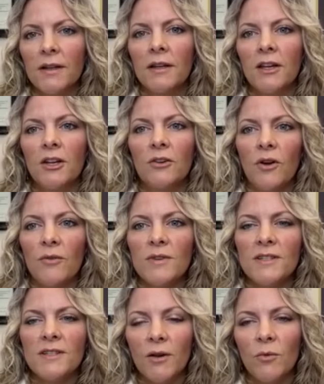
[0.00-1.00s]
I
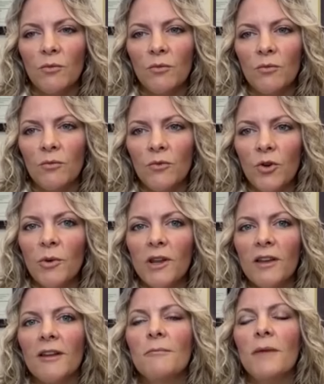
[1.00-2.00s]
always say nobody
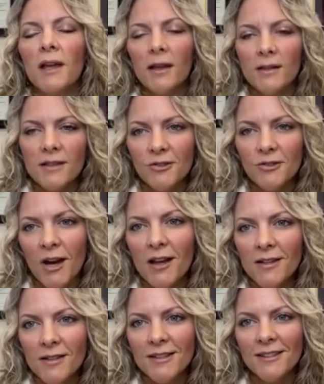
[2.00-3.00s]
can make us
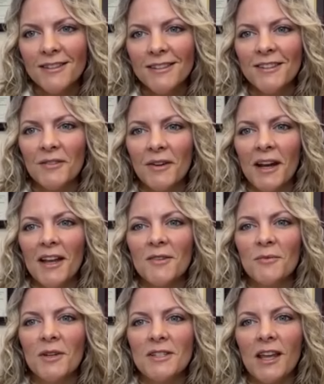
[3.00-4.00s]
stressed, right?
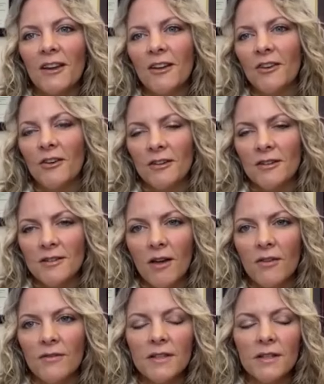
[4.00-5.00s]
We take it on
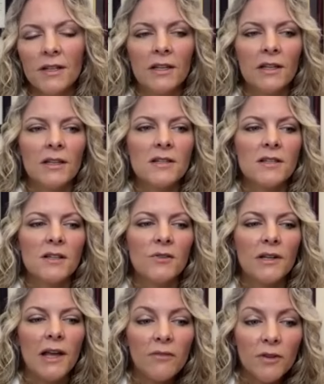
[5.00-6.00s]
ourselves. So
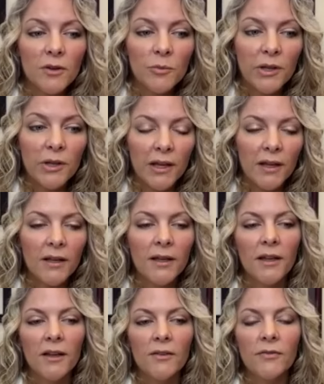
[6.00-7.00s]

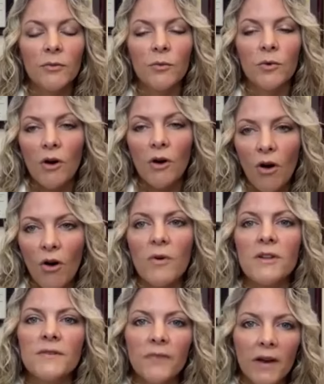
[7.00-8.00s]
inevitably, if we're
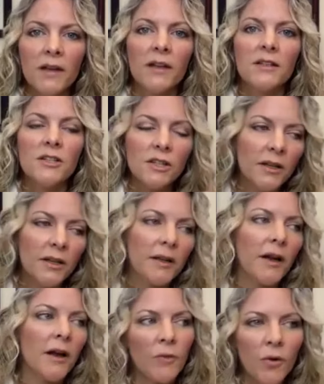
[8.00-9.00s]
always finding, gee,
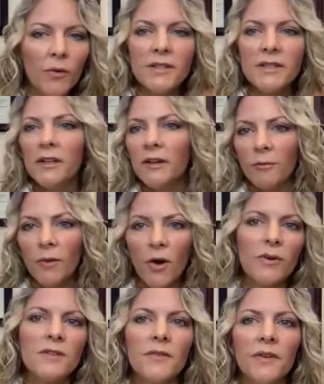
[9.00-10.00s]
I'm always here, I'm
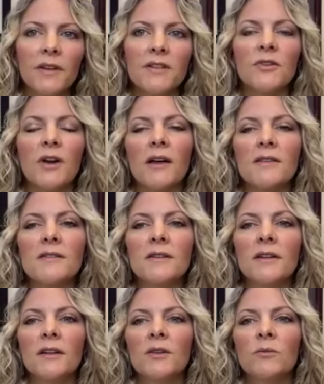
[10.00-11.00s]
always feeling stressed,
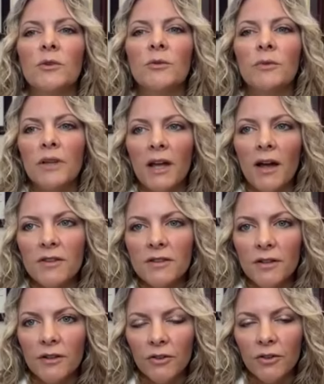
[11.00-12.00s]
we really have to
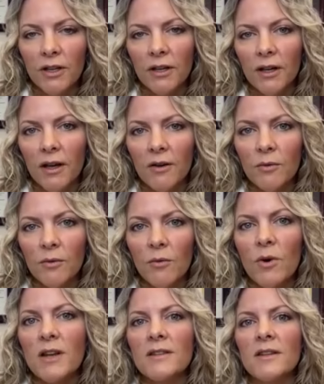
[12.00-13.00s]
start looking at, well,
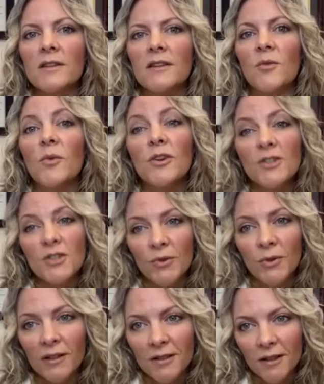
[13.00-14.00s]
what is it that we're
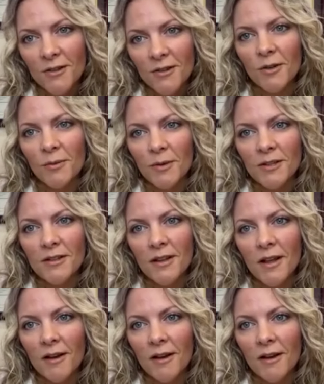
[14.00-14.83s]
doing to contribute to that?